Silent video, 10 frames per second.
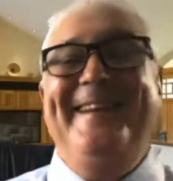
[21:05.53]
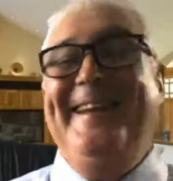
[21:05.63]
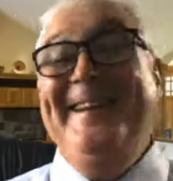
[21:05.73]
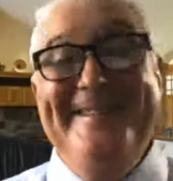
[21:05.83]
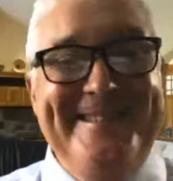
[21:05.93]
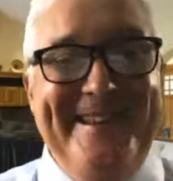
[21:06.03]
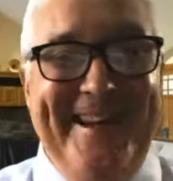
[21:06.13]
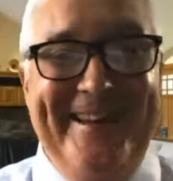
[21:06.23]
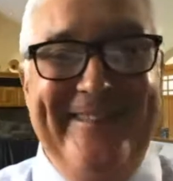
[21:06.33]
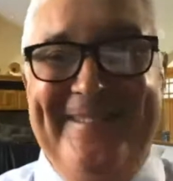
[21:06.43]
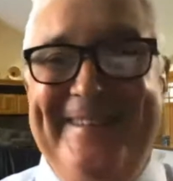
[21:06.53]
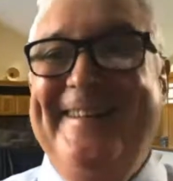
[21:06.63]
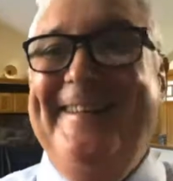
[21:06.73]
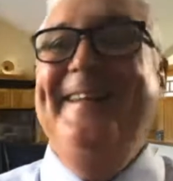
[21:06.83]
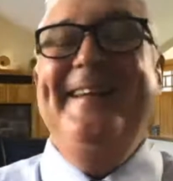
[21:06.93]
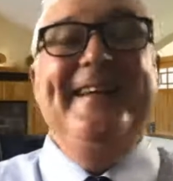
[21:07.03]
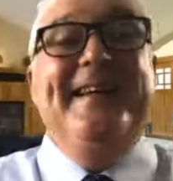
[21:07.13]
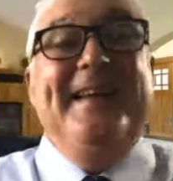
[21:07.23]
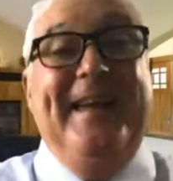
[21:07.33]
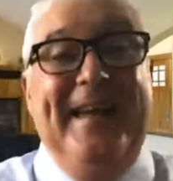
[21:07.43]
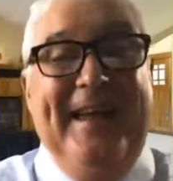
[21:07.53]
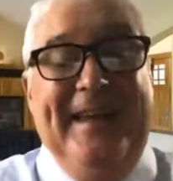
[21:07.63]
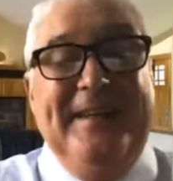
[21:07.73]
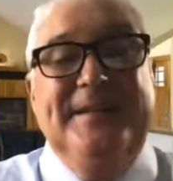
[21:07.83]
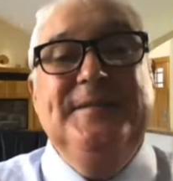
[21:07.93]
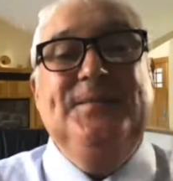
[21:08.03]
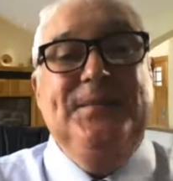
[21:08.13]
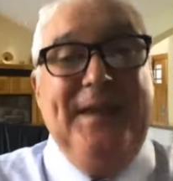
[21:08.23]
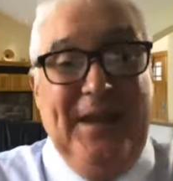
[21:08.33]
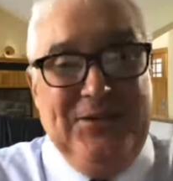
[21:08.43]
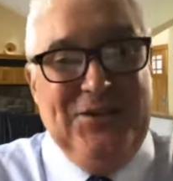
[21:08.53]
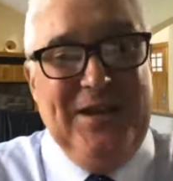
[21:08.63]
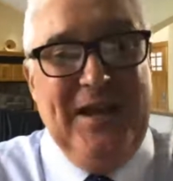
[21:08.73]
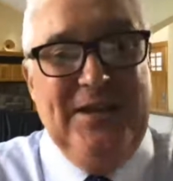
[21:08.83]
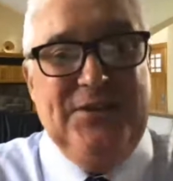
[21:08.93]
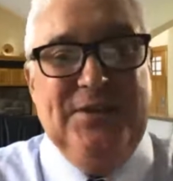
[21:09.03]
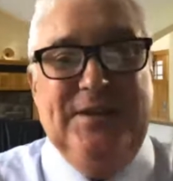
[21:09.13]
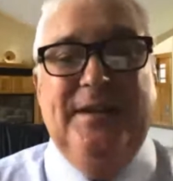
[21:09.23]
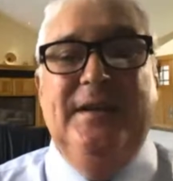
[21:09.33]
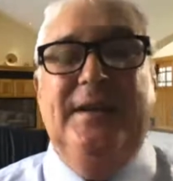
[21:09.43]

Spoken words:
entertainment, and education.